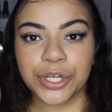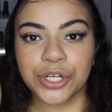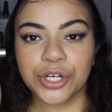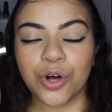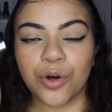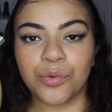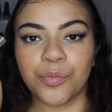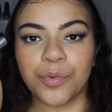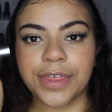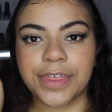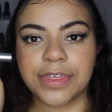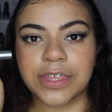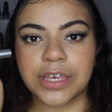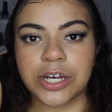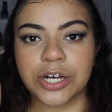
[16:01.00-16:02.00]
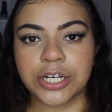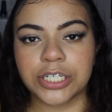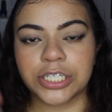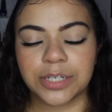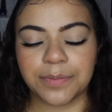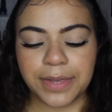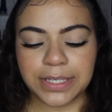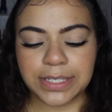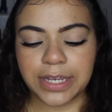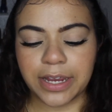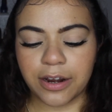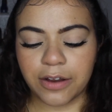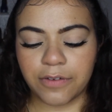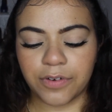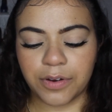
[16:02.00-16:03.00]
gonna go in with the Kush
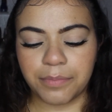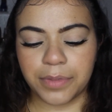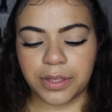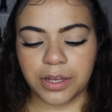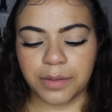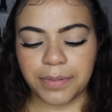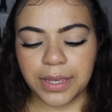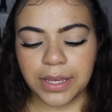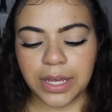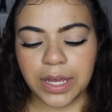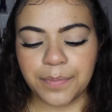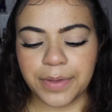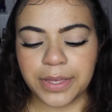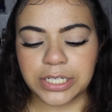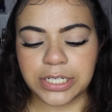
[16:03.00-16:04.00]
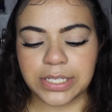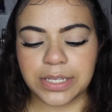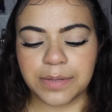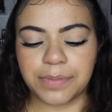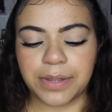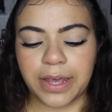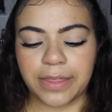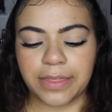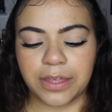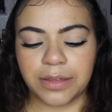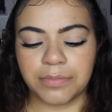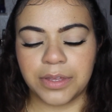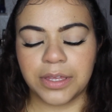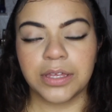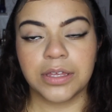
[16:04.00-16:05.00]
mascara from Milk Makeup and just apply
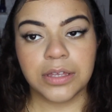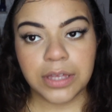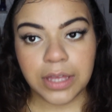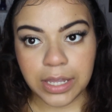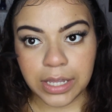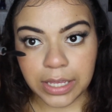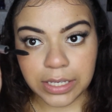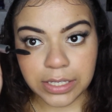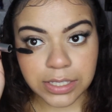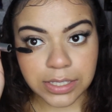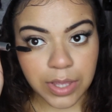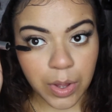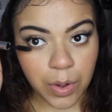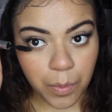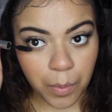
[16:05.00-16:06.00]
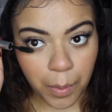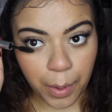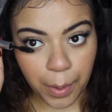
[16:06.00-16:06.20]
them like so.